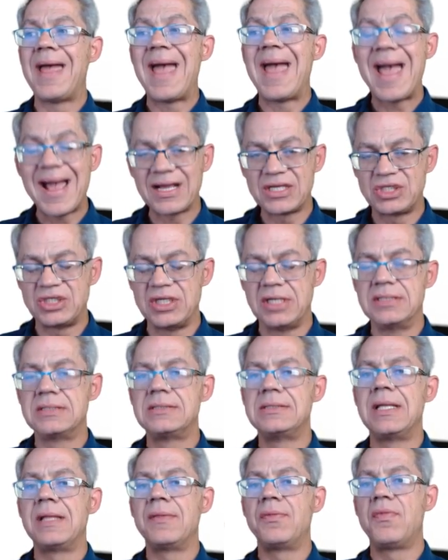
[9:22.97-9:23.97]

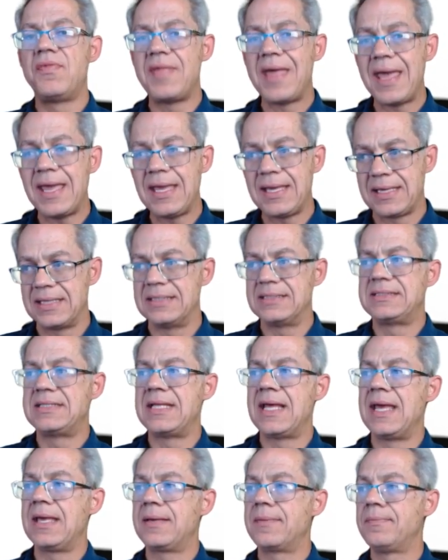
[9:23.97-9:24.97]
actions that they can
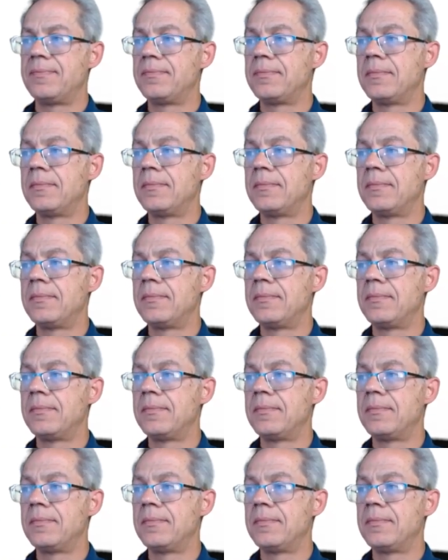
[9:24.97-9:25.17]
take.